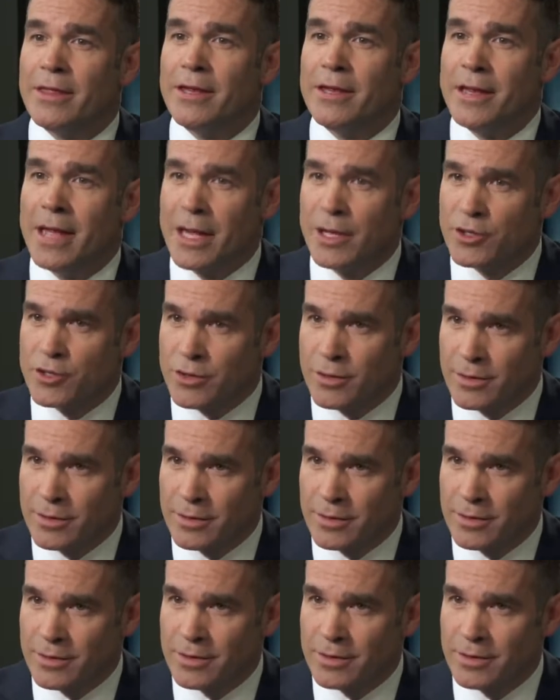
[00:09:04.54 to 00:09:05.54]
the nature
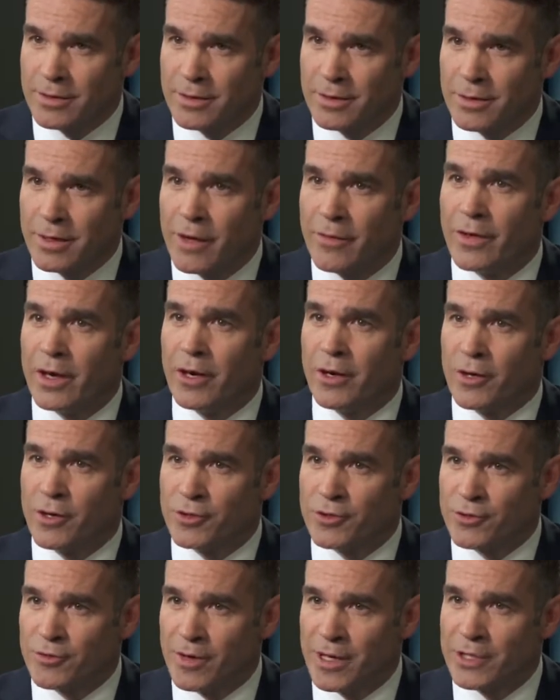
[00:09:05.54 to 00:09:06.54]
of an
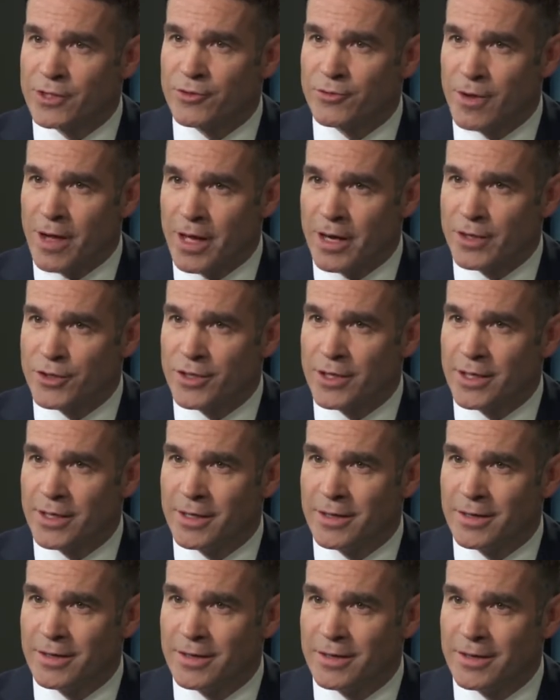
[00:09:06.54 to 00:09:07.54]
unconstrained strategy,
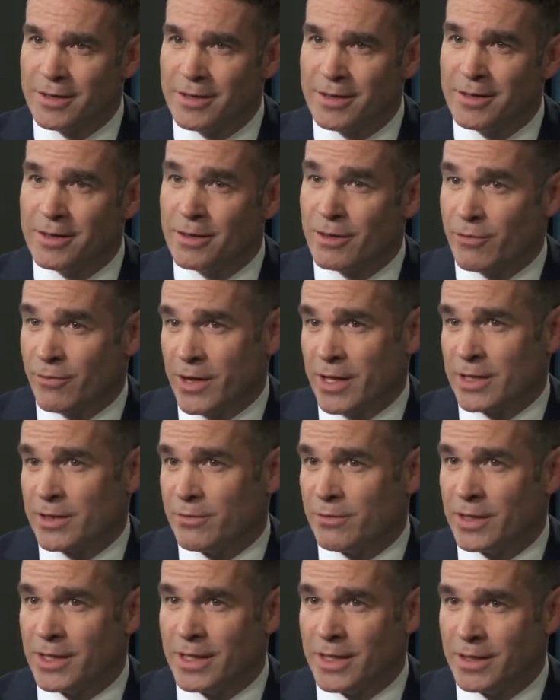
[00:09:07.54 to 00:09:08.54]

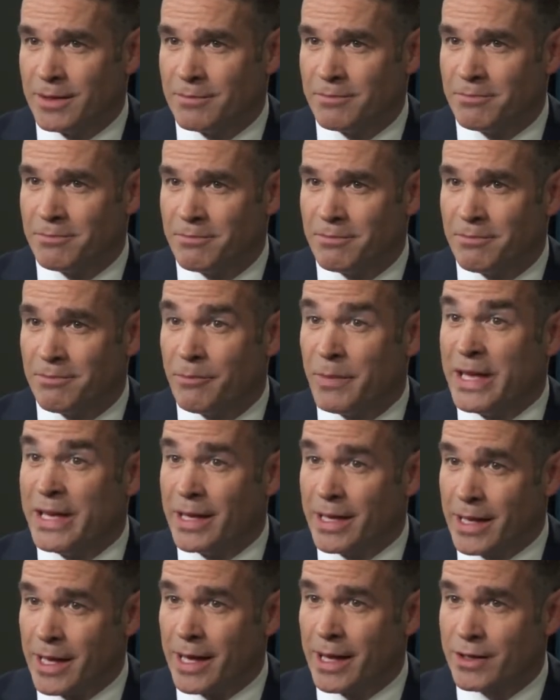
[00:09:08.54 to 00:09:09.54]
effectively beating
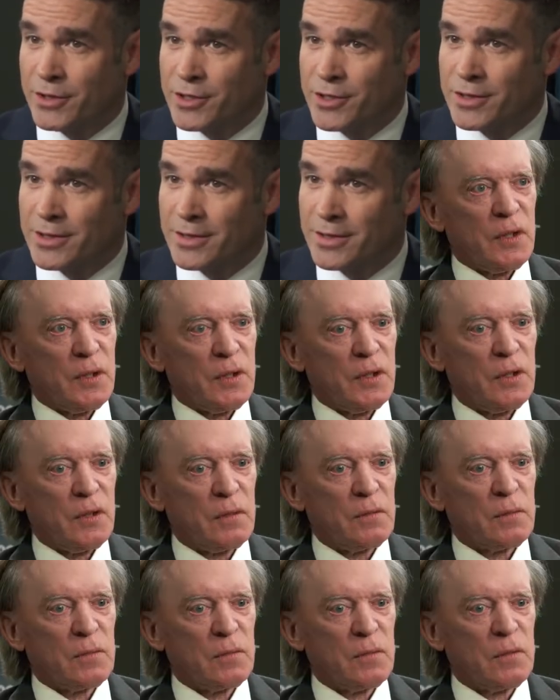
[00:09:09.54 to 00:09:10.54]
cash?
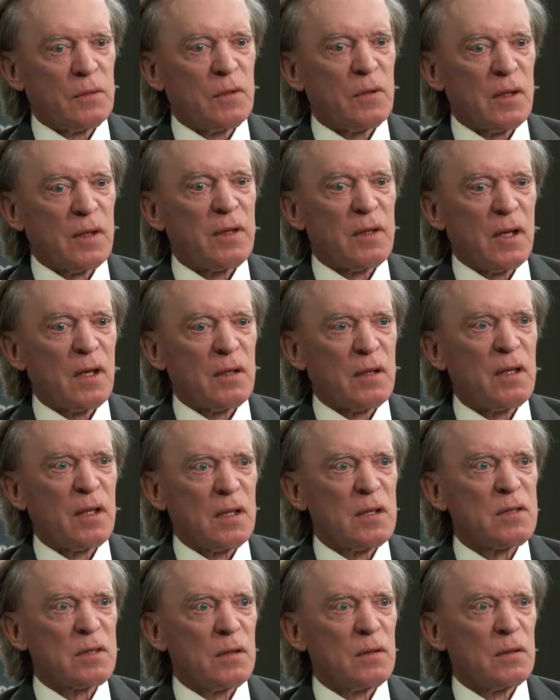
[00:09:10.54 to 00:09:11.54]
Yeah, no, I
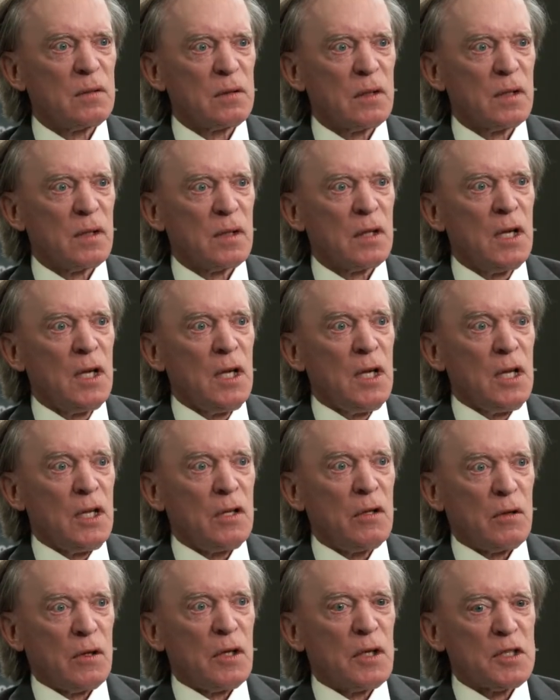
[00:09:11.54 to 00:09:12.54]
think so.
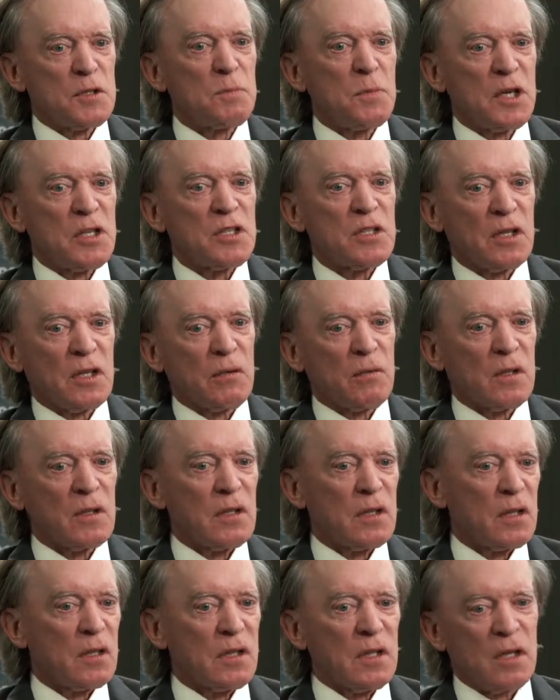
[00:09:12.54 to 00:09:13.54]
Especially
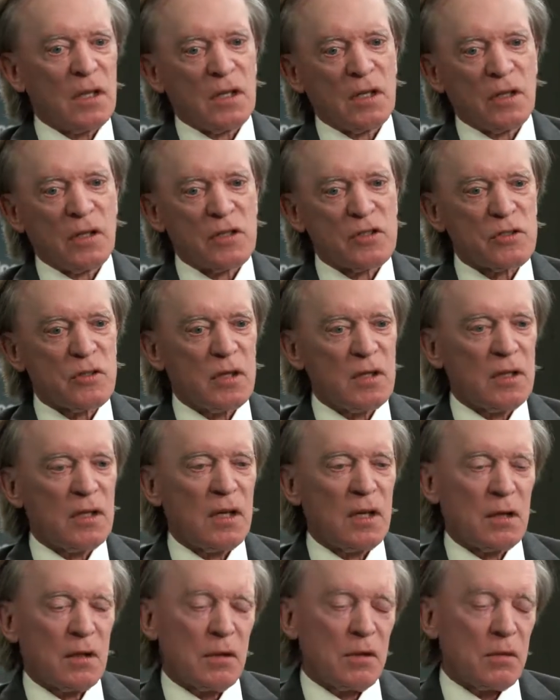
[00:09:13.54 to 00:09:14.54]
with the unconstrained
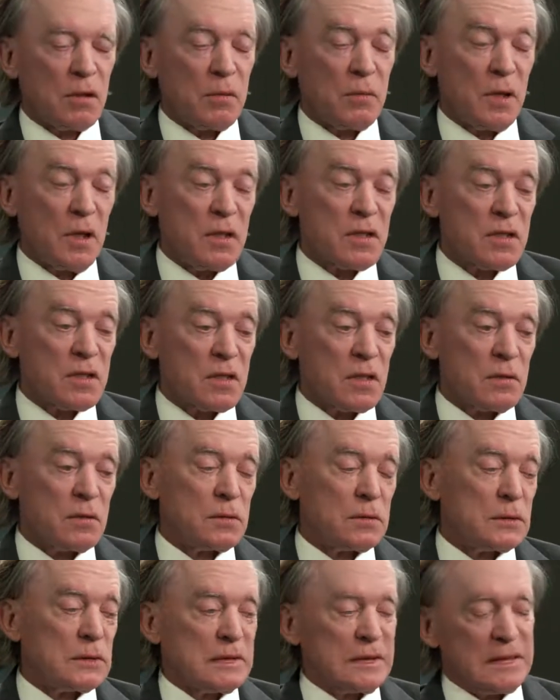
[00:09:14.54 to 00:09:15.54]
category being
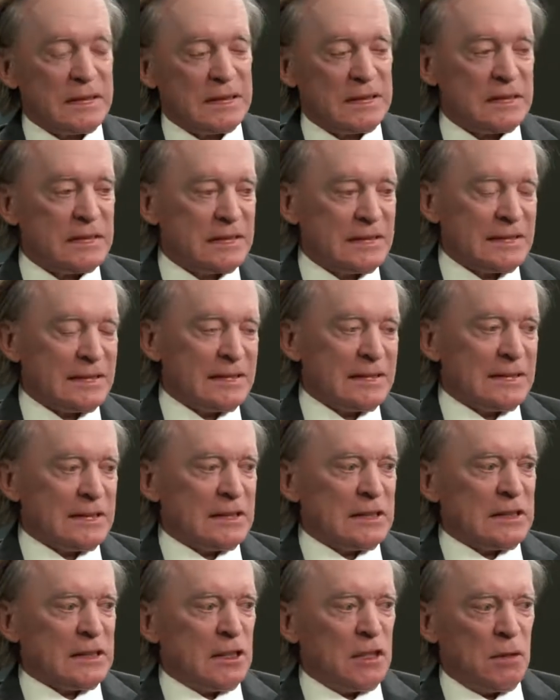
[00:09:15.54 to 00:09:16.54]
so
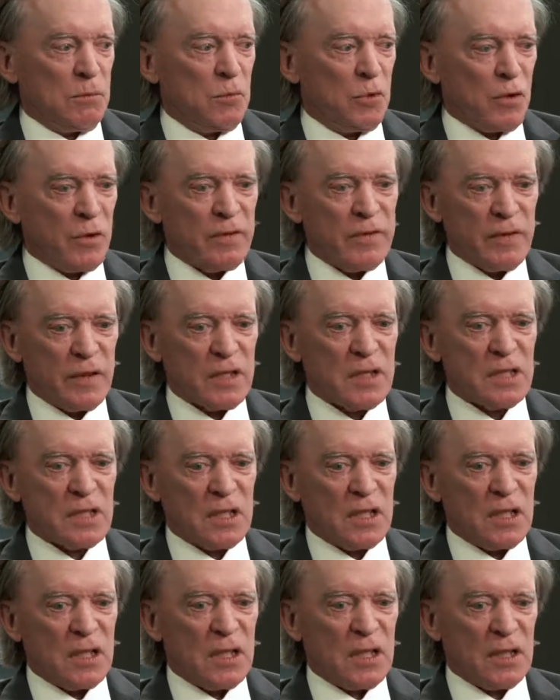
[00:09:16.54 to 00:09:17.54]
amorphous
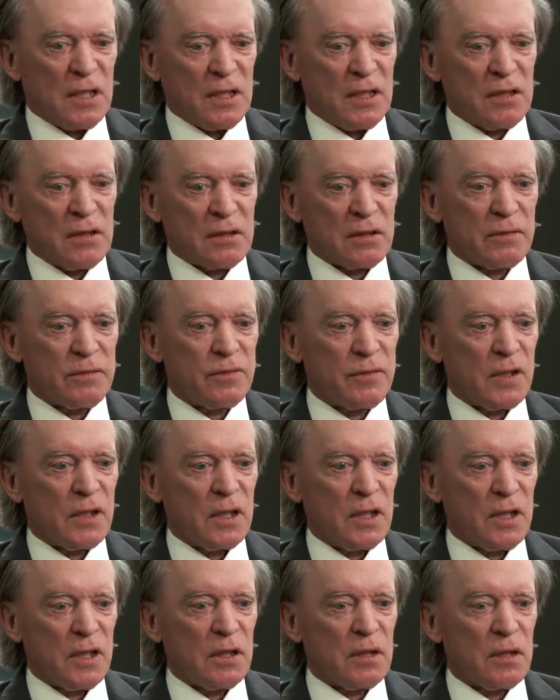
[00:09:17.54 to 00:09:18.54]
and little
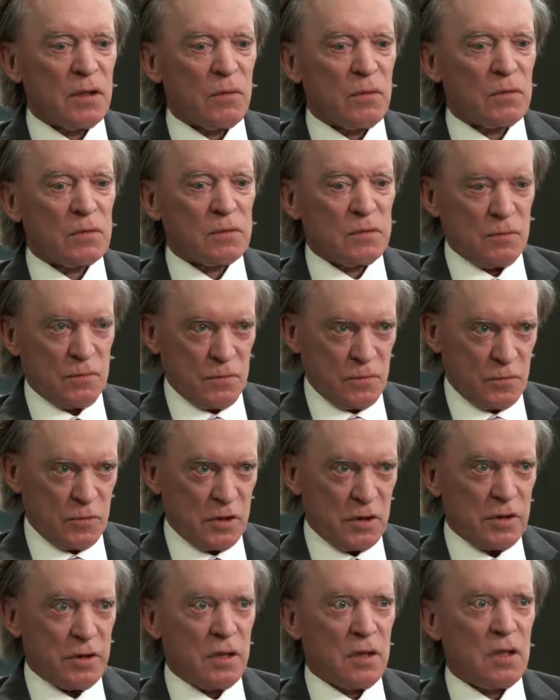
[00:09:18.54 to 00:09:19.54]
defined,
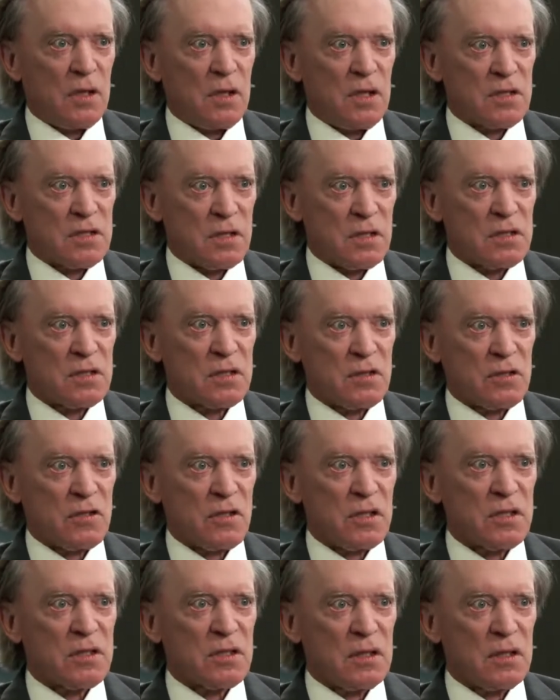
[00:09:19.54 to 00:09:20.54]
where, as I
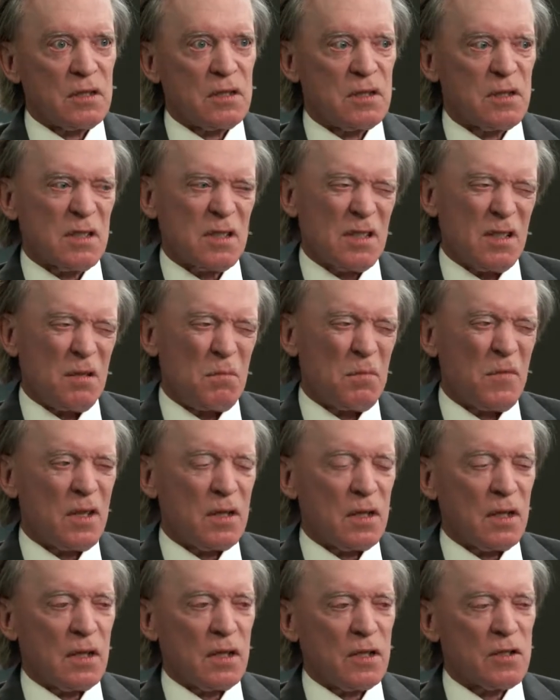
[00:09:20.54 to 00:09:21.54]
suggested, some
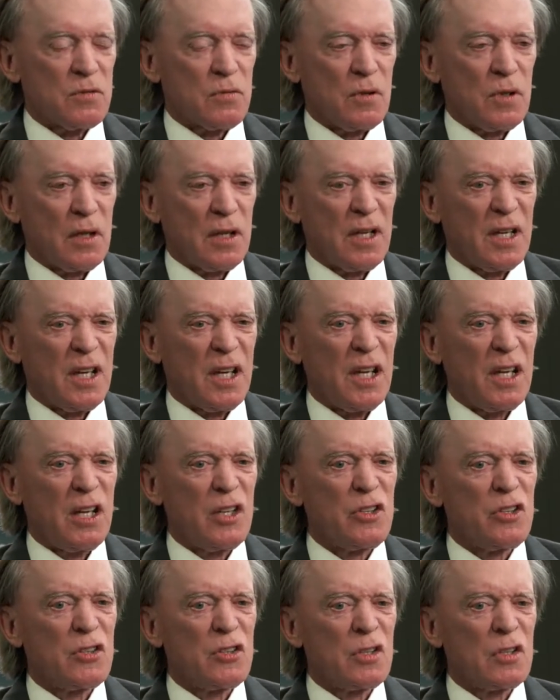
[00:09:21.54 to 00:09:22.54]
think it's really a
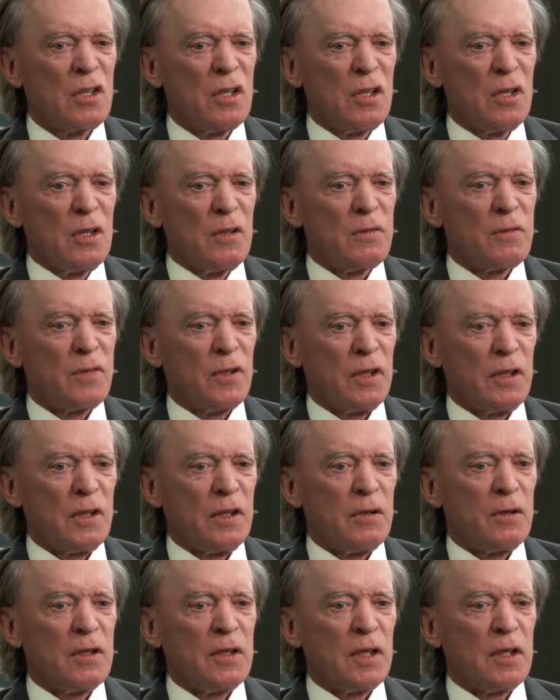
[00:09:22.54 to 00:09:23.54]
hedge
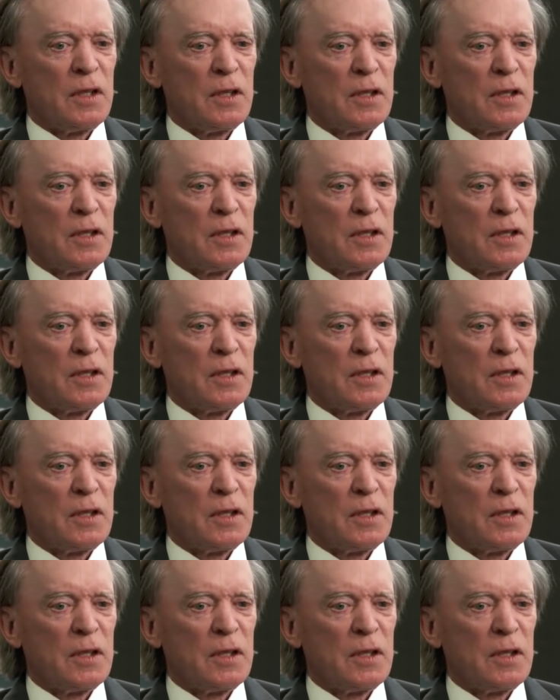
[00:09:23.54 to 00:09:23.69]
fund